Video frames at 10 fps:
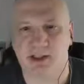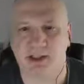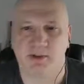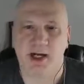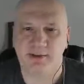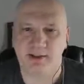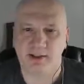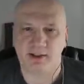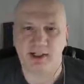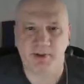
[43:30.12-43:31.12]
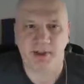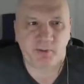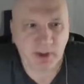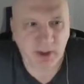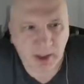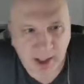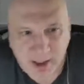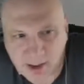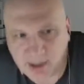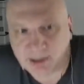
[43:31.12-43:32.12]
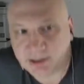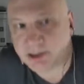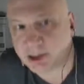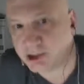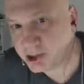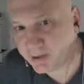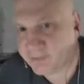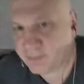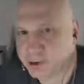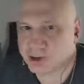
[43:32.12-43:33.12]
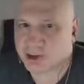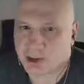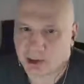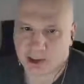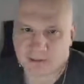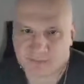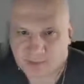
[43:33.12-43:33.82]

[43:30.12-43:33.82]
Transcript: so. I think a lot of people would like an edition version of